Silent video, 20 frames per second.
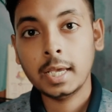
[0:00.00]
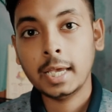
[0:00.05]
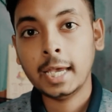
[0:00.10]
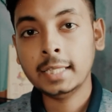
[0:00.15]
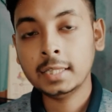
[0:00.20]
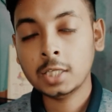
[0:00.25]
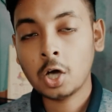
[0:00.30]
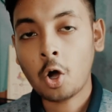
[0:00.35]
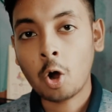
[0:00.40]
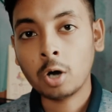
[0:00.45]

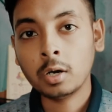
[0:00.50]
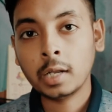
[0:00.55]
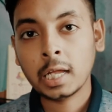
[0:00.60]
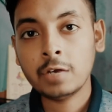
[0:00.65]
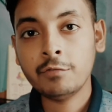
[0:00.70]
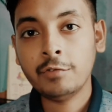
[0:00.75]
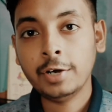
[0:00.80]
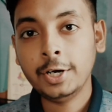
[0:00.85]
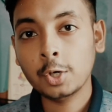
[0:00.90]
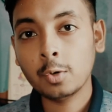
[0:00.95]
In the
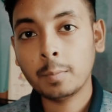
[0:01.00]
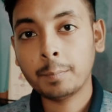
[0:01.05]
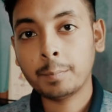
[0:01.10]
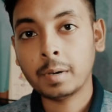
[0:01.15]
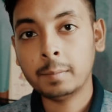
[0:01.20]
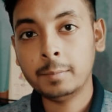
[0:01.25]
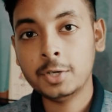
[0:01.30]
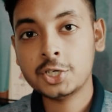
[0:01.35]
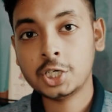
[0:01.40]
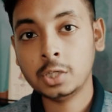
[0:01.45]
online video
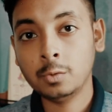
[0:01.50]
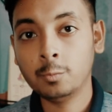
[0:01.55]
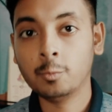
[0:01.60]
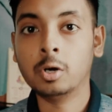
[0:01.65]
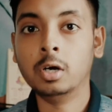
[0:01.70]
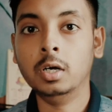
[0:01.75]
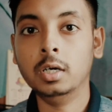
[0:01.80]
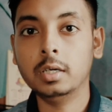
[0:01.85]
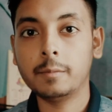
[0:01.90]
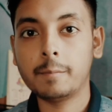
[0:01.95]
publishing
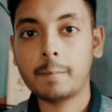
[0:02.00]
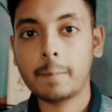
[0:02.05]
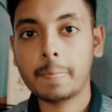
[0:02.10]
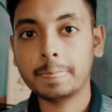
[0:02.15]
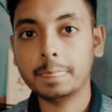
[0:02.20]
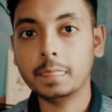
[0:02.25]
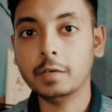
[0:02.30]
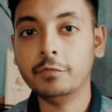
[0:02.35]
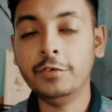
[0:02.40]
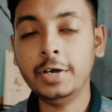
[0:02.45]
world,
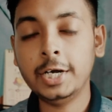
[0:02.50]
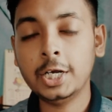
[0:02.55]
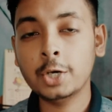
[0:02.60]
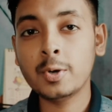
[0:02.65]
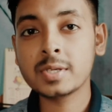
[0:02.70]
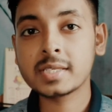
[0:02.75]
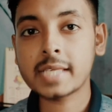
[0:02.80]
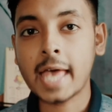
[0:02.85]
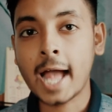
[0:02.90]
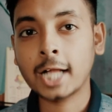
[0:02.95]
the
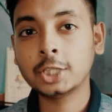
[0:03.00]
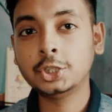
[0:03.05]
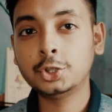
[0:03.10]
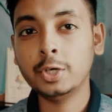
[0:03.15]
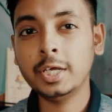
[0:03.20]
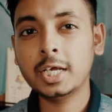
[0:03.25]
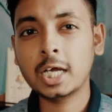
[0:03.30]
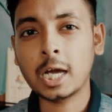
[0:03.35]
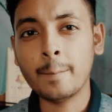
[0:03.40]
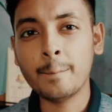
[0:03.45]
video is
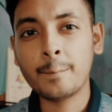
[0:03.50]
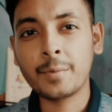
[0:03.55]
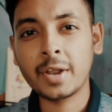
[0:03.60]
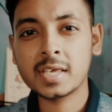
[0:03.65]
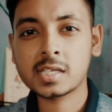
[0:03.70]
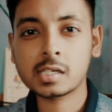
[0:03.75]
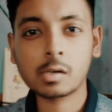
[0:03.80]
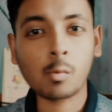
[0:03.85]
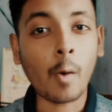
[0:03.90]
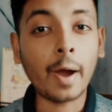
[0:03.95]
actually
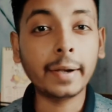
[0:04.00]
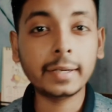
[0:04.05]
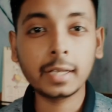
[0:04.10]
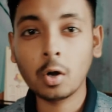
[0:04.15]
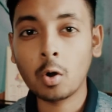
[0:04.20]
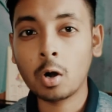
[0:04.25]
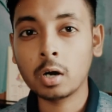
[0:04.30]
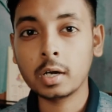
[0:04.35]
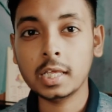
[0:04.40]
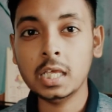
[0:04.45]
compressed quite a
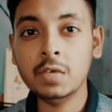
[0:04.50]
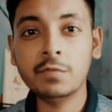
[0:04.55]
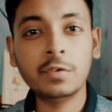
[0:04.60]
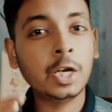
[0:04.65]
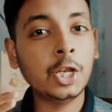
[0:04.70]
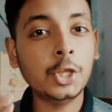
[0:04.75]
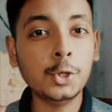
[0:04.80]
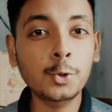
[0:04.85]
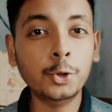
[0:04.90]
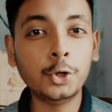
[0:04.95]
lot,
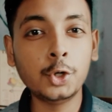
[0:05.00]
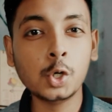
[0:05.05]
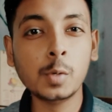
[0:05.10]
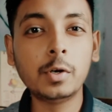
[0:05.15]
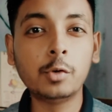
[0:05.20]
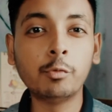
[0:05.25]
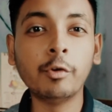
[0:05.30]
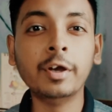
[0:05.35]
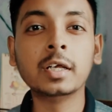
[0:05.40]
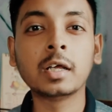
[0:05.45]
even in
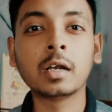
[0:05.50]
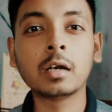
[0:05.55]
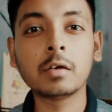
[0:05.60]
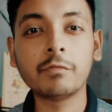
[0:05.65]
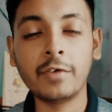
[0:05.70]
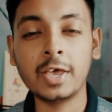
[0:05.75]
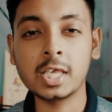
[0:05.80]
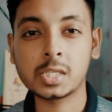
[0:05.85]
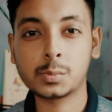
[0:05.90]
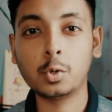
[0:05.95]
YouTube, Twitter,
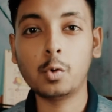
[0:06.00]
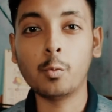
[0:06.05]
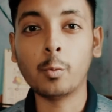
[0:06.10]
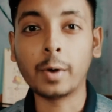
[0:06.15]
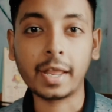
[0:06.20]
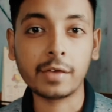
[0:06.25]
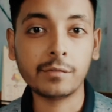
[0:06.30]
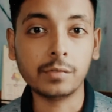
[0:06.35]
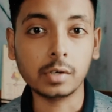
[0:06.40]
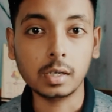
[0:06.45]
Facebook,
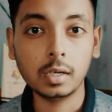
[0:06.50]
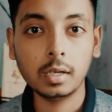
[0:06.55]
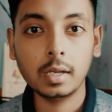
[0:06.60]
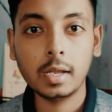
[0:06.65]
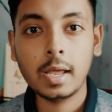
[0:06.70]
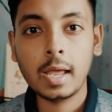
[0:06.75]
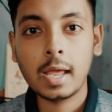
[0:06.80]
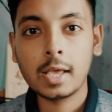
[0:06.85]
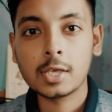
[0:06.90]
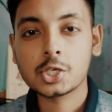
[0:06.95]
whatever.
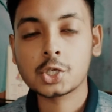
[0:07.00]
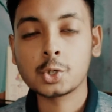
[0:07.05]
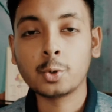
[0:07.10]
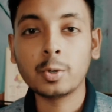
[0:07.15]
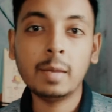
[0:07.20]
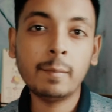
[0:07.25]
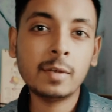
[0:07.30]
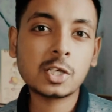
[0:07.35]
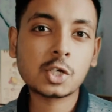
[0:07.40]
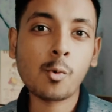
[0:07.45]

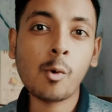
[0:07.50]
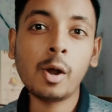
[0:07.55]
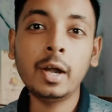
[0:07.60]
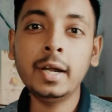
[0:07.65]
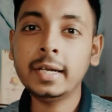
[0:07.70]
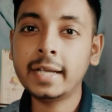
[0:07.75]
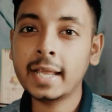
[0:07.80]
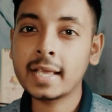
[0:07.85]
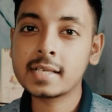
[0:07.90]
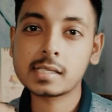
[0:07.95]
So image
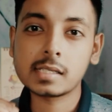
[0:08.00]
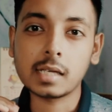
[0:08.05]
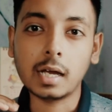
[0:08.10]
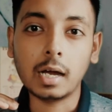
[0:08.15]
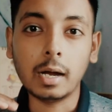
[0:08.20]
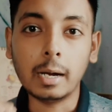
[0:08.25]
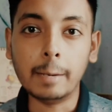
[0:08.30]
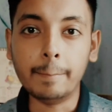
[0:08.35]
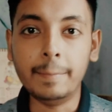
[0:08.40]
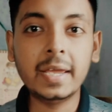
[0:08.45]
quality
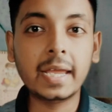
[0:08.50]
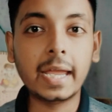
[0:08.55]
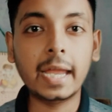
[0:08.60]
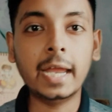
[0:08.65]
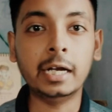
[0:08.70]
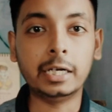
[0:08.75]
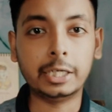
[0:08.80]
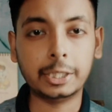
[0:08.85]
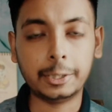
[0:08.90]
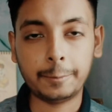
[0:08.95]
takes a big
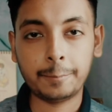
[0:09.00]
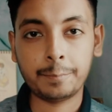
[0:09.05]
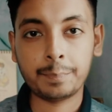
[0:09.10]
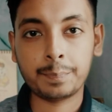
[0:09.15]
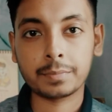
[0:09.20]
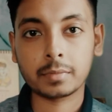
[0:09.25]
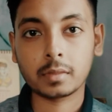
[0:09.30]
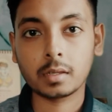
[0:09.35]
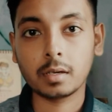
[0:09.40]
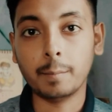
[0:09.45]
hit,
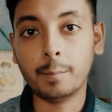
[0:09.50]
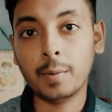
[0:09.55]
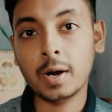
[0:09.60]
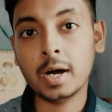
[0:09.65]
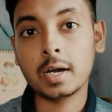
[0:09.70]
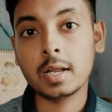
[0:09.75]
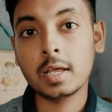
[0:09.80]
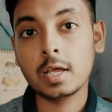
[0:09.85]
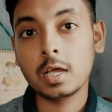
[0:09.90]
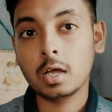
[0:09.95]

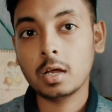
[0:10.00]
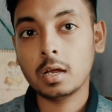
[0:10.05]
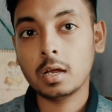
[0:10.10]
but